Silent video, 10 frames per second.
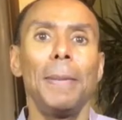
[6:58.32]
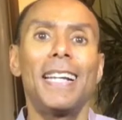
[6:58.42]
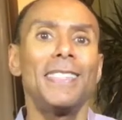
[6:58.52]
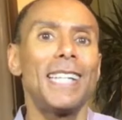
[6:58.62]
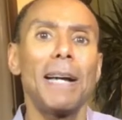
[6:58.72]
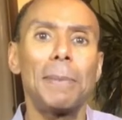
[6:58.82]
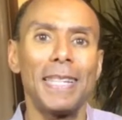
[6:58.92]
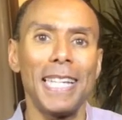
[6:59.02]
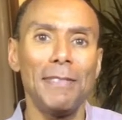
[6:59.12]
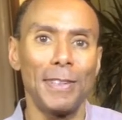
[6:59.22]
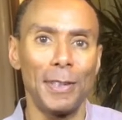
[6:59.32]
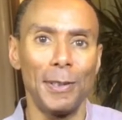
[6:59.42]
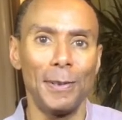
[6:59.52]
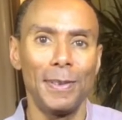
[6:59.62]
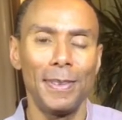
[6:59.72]
because I believe in you.
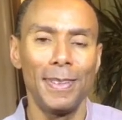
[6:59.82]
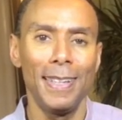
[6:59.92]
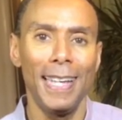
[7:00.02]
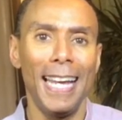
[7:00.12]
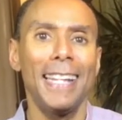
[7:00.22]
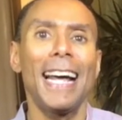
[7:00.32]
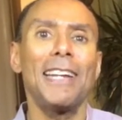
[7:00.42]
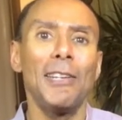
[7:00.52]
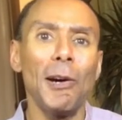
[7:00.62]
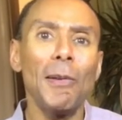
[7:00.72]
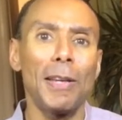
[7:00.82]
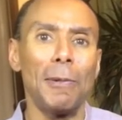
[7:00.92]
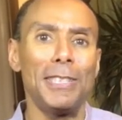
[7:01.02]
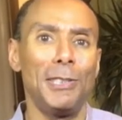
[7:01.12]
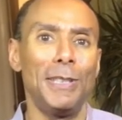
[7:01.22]
And I know that what you